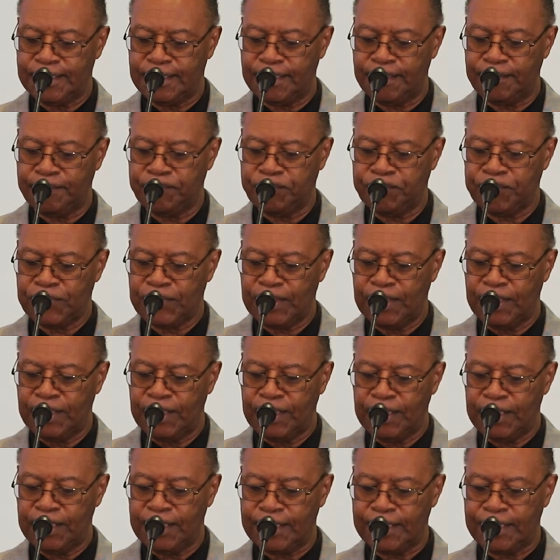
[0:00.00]
uh,
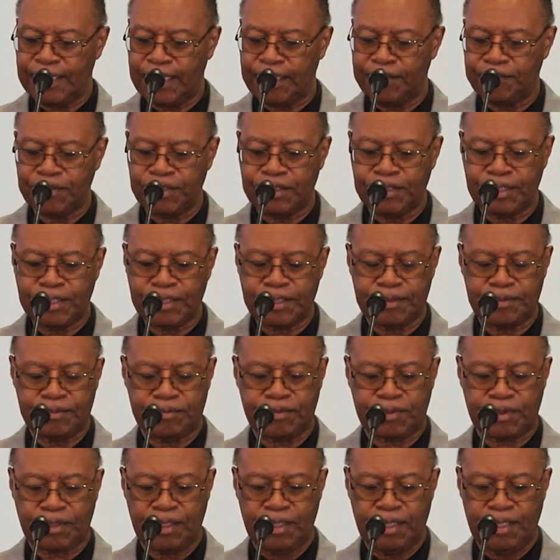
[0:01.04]
he gave a
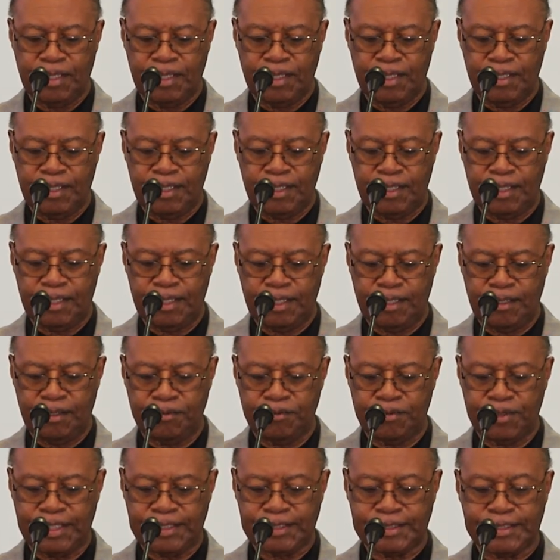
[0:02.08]
good uh,
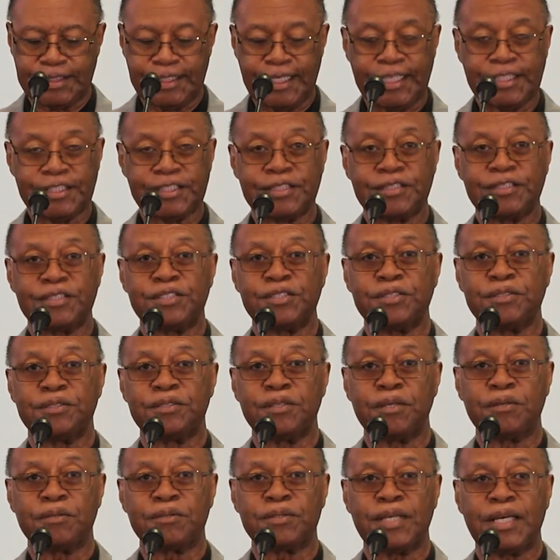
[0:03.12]
recitation to
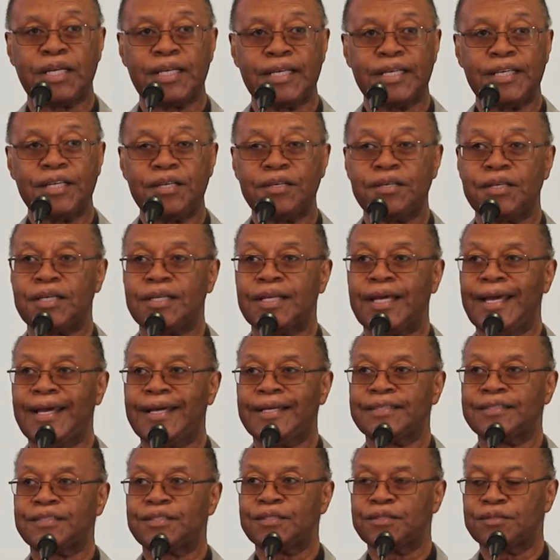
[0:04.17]
those that are hearing
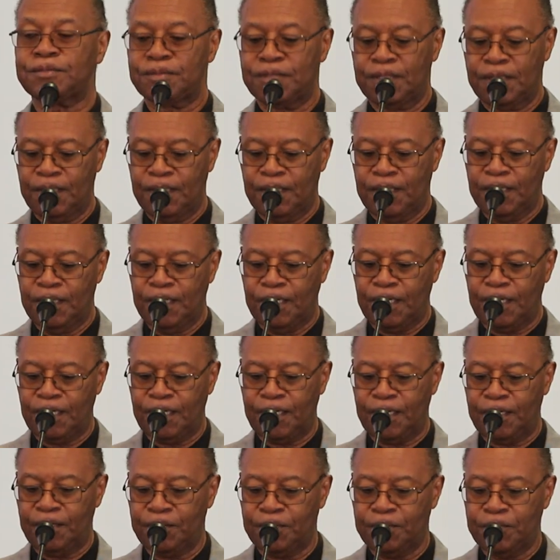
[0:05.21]
as to
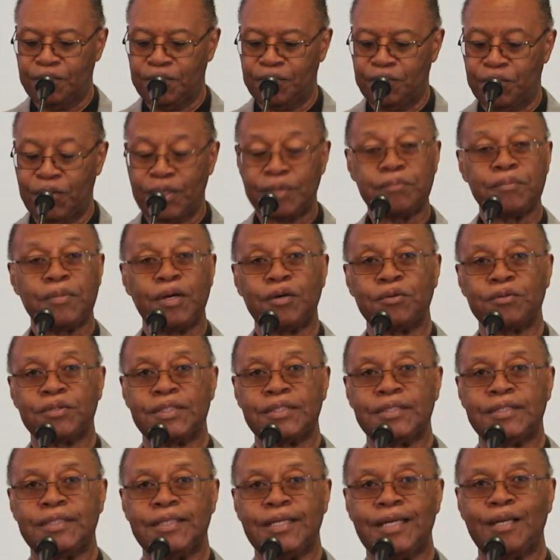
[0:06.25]
uh, what
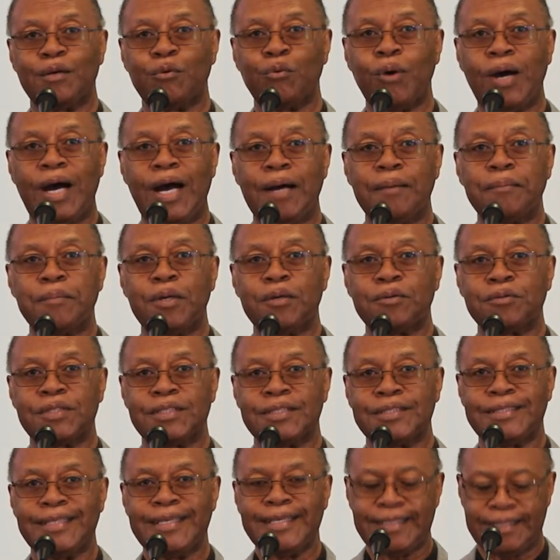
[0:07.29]
Moses did and why
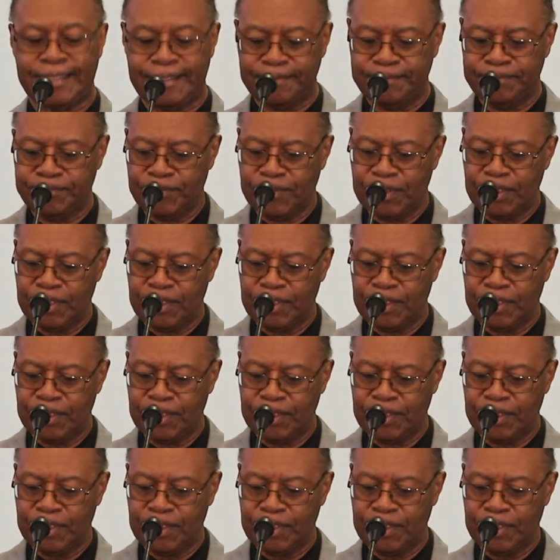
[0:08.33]
Moses did it.